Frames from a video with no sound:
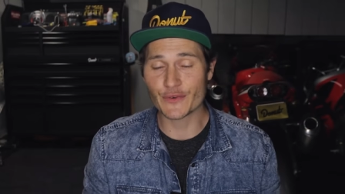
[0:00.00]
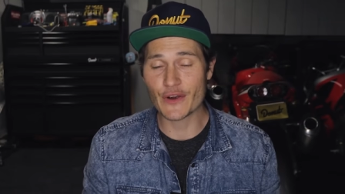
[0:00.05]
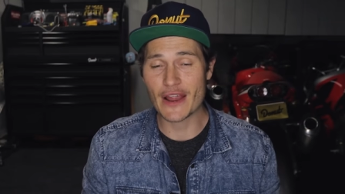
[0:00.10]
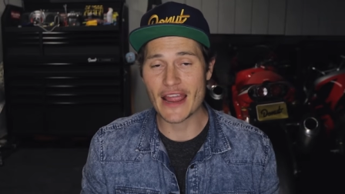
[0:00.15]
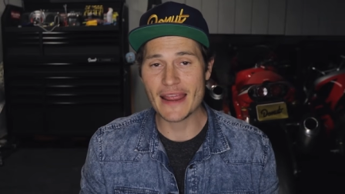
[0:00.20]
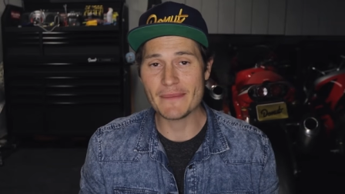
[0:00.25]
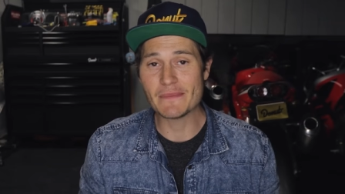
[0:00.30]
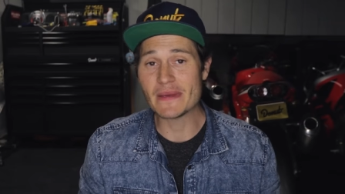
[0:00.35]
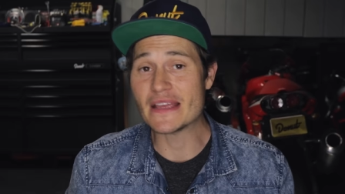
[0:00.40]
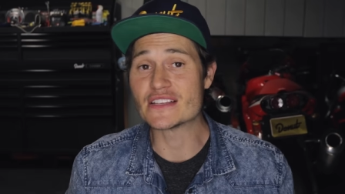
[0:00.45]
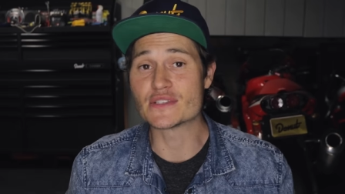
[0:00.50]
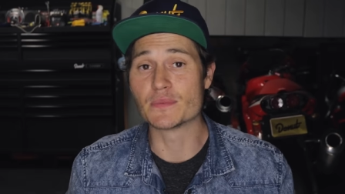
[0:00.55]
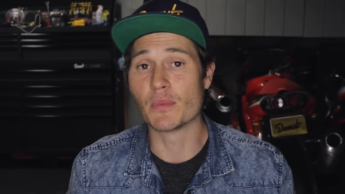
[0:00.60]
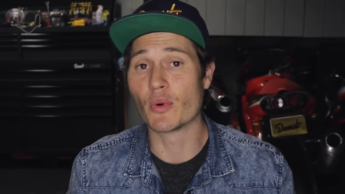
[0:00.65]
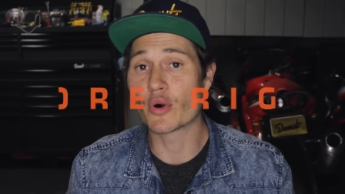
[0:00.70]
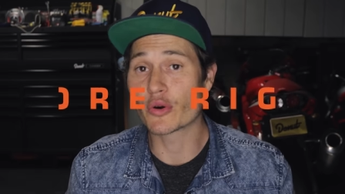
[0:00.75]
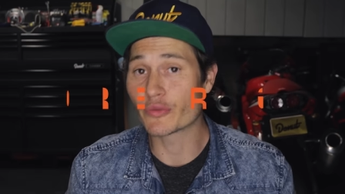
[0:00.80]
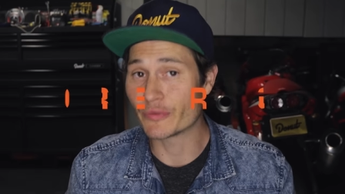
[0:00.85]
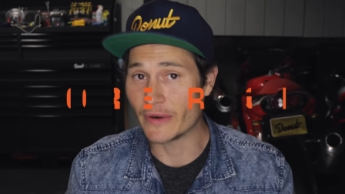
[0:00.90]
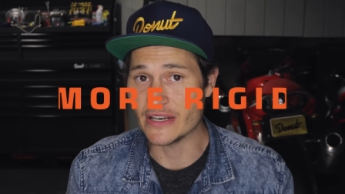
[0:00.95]
frame is
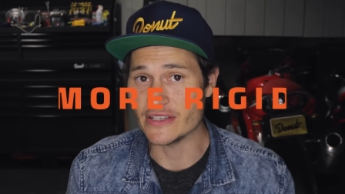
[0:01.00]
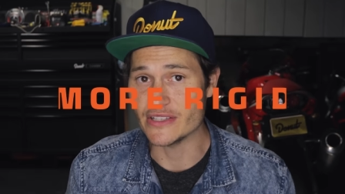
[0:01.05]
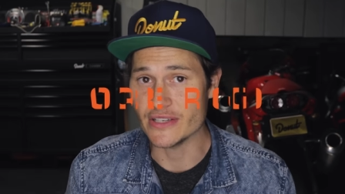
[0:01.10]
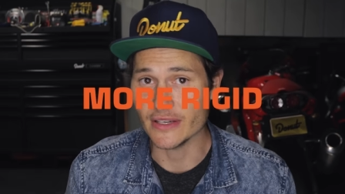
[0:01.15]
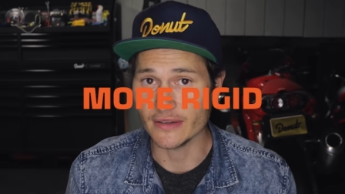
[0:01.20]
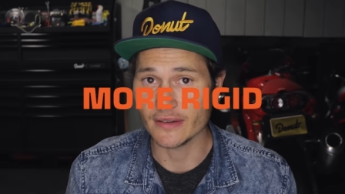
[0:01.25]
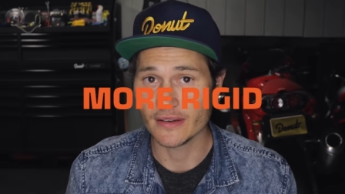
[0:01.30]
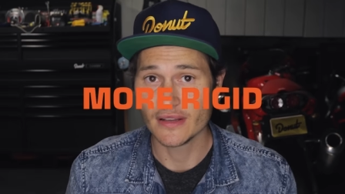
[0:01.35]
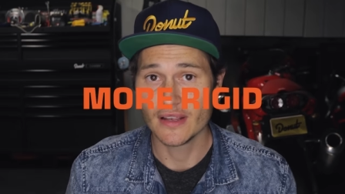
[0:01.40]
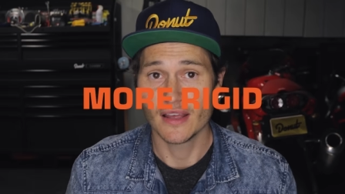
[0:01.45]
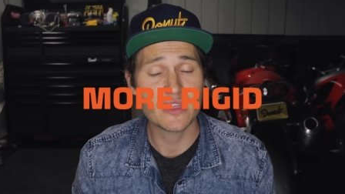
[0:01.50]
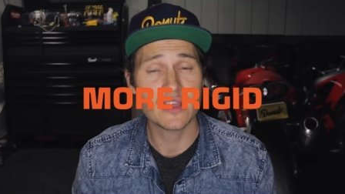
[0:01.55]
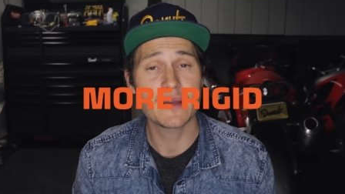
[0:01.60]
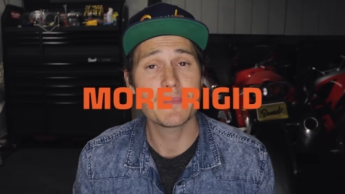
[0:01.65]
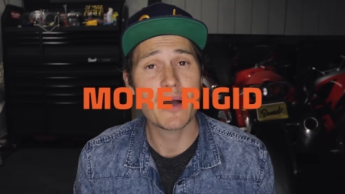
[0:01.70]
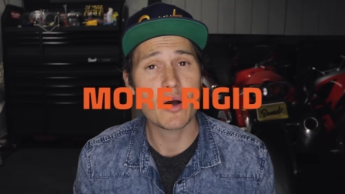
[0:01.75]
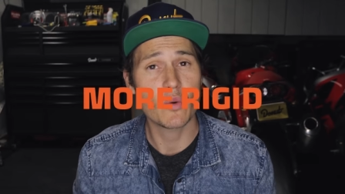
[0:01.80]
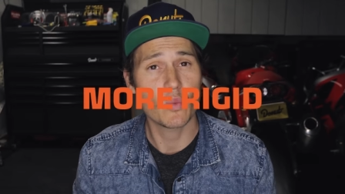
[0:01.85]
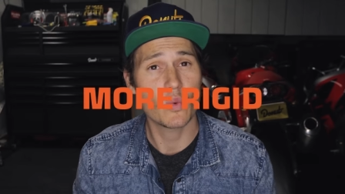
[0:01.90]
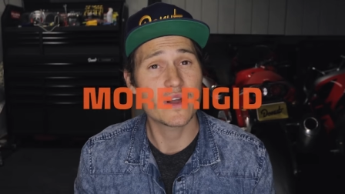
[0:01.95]
more rigid. Think
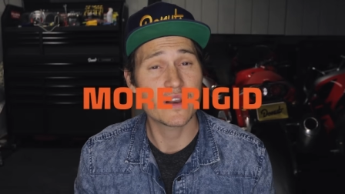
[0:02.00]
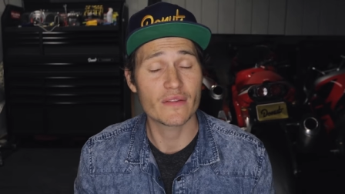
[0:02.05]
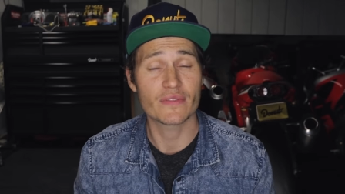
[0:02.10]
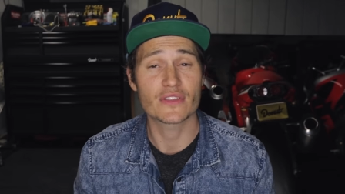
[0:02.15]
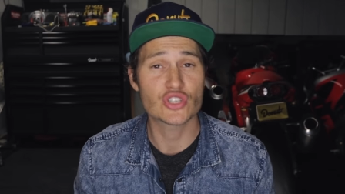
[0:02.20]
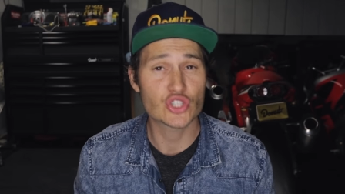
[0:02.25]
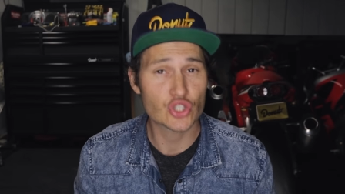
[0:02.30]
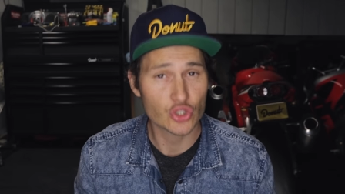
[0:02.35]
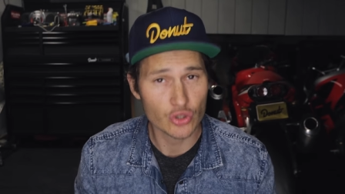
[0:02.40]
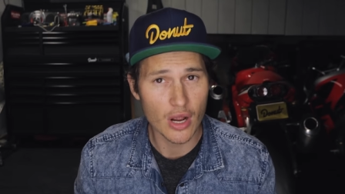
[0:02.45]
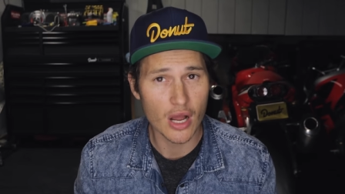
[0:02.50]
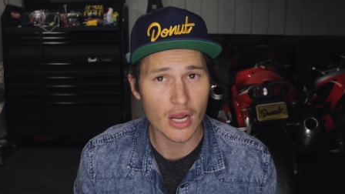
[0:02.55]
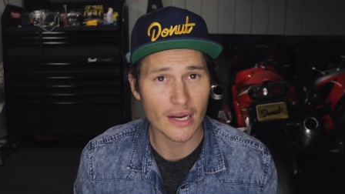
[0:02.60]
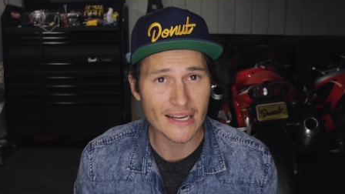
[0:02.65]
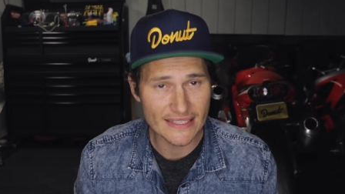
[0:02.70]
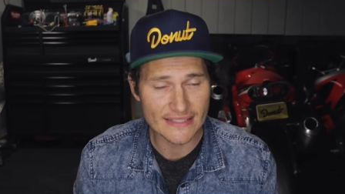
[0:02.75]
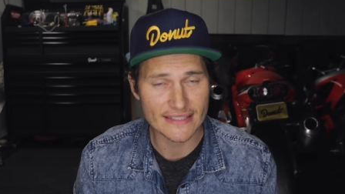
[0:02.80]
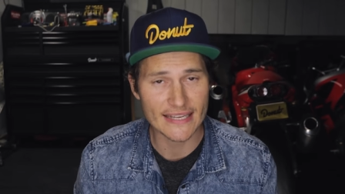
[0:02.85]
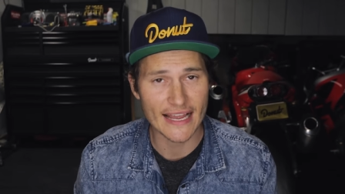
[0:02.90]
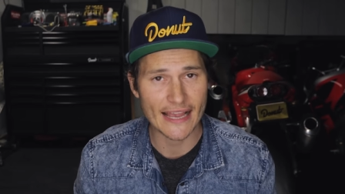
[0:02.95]
about one of the
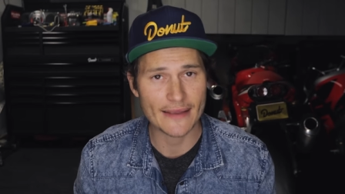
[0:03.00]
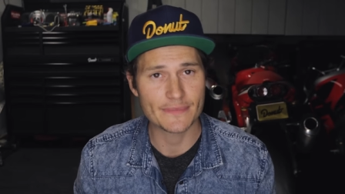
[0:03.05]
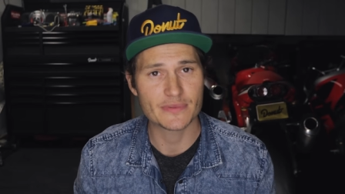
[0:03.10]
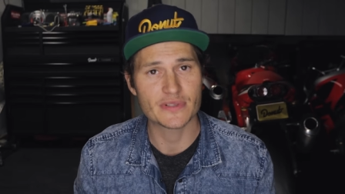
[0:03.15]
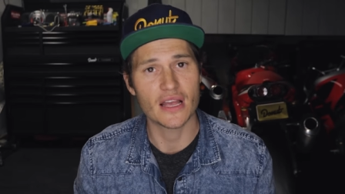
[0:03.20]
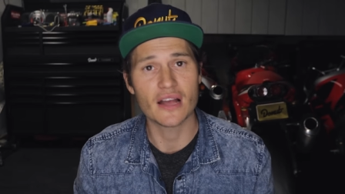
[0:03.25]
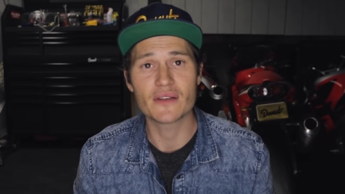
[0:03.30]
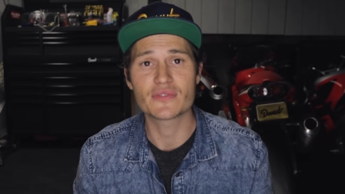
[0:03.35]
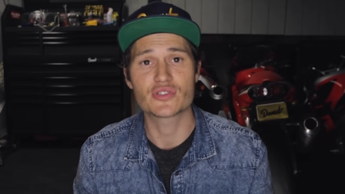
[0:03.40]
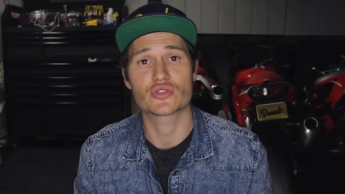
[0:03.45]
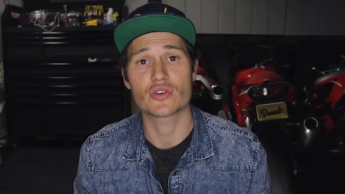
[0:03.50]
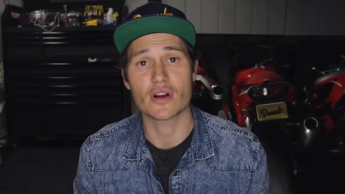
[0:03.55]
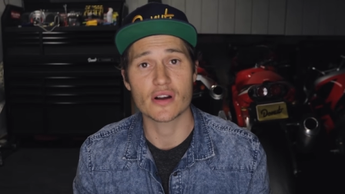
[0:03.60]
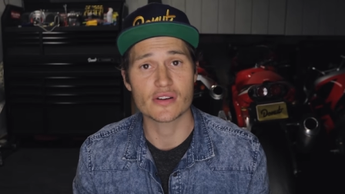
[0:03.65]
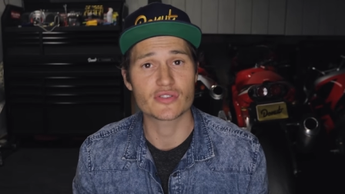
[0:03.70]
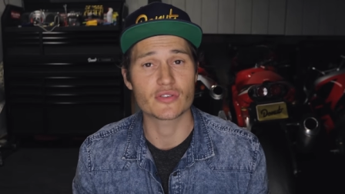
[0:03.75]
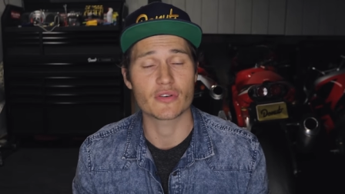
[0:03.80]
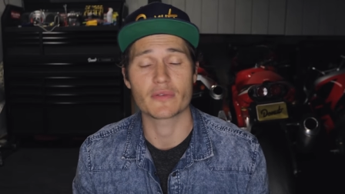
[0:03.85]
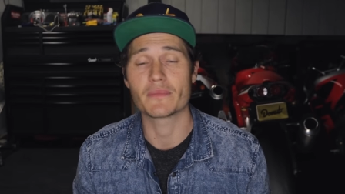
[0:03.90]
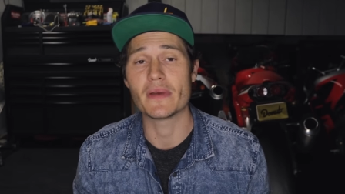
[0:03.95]
strongest types of
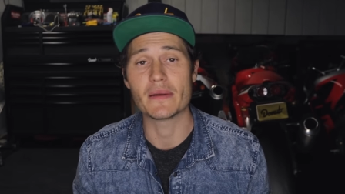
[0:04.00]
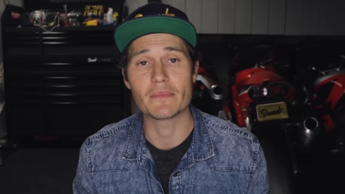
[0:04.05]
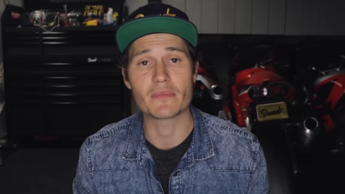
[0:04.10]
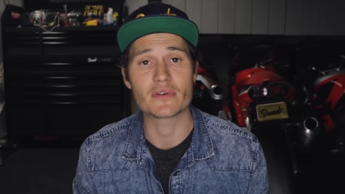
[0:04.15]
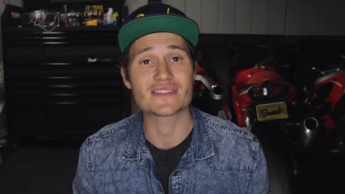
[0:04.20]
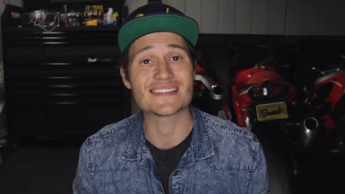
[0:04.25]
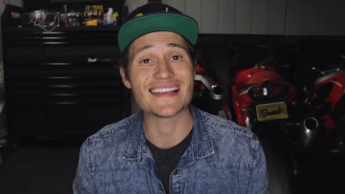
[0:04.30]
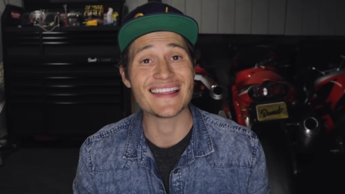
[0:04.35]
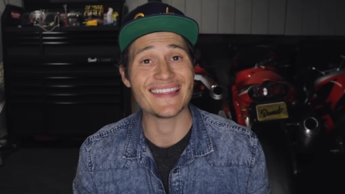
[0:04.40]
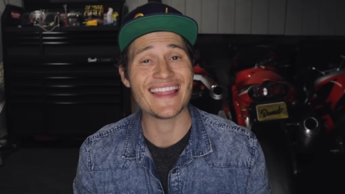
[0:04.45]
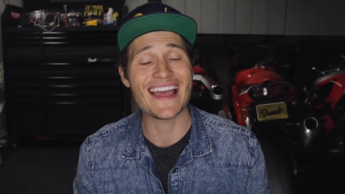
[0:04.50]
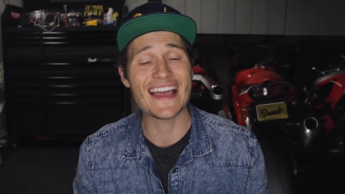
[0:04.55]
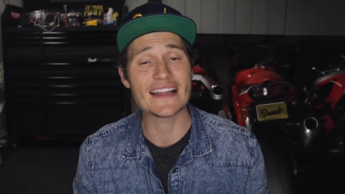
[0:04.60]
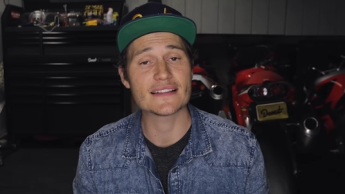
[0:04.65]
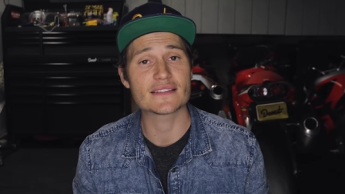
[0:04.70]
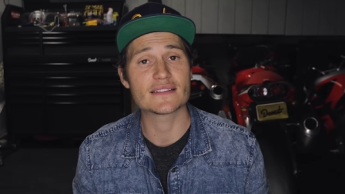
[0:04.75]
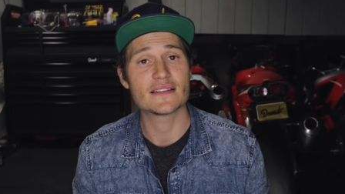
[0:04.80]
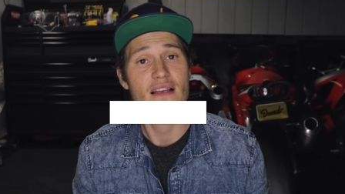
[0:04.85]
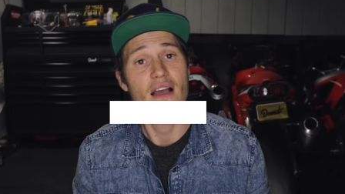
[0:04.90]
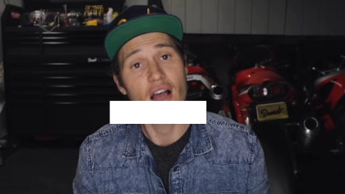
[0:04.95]
structural members, and
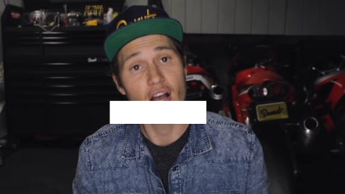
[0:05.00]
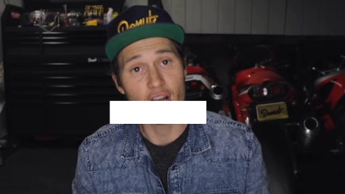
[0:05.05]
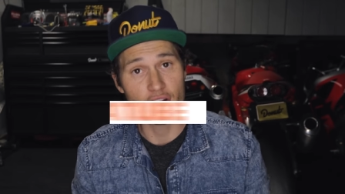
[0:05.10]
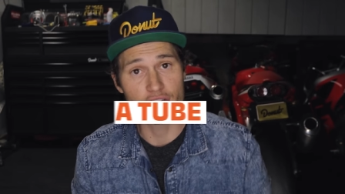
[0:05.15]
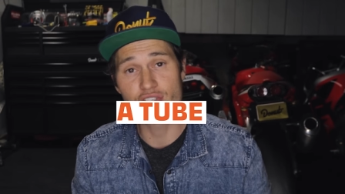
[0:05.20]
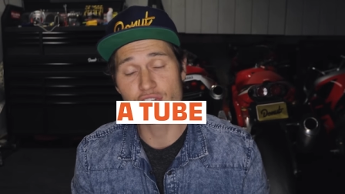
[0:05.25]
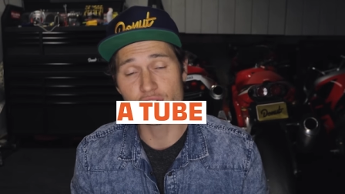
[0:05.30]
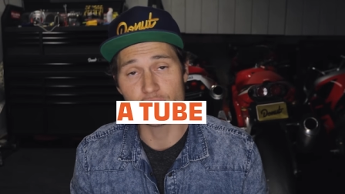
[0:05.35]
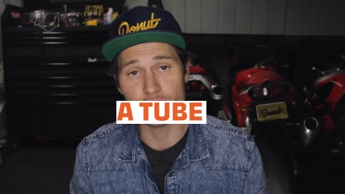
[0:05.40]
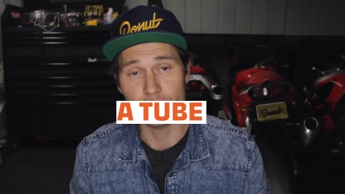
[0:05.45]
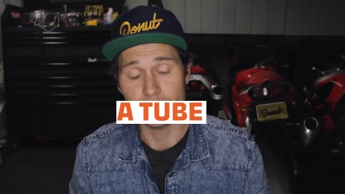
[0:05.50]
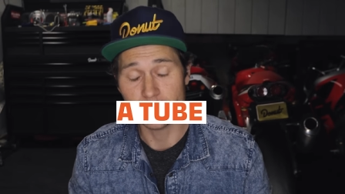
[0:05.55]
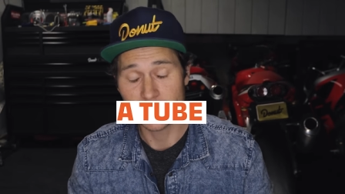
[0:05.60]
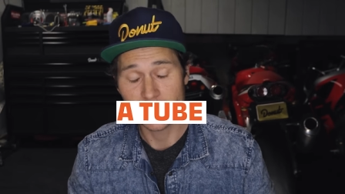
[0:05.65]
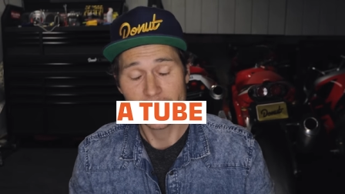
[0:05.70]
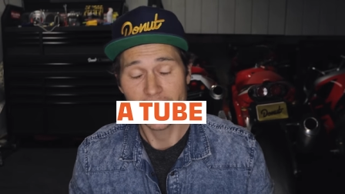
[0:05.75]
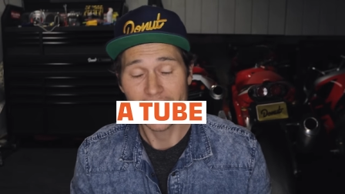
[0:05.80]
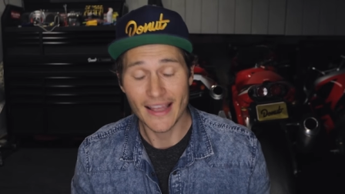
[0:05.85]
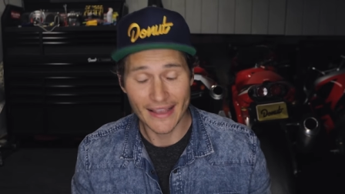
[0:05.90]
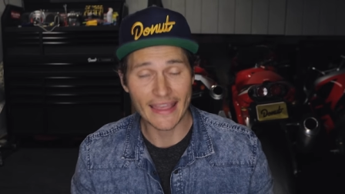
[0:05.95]
that's a tube.
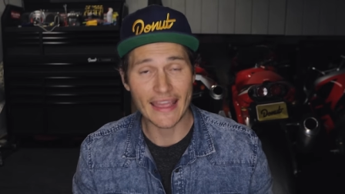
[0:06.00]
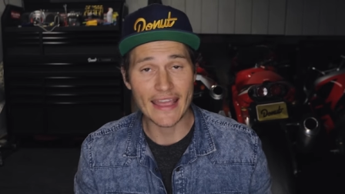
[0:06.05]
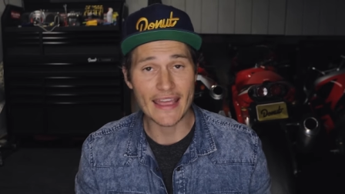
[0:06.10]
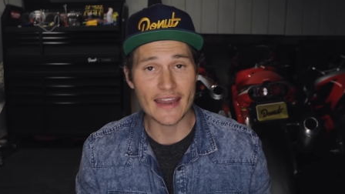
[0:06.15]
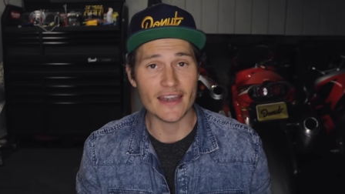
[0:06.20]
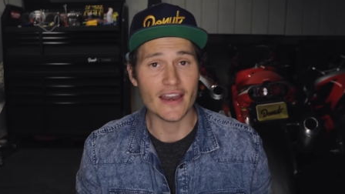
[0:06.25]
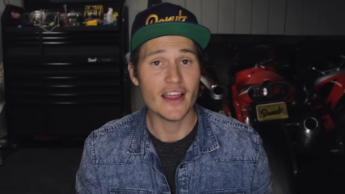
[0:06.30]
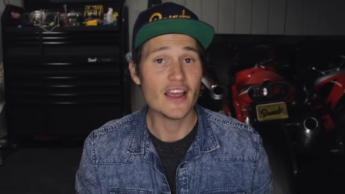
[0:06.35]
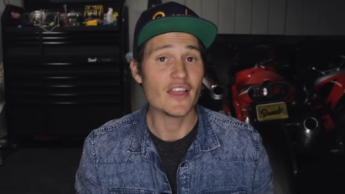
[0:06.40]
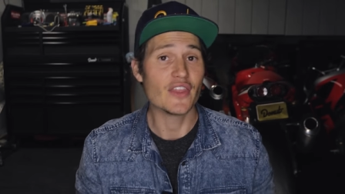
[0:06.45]
Again,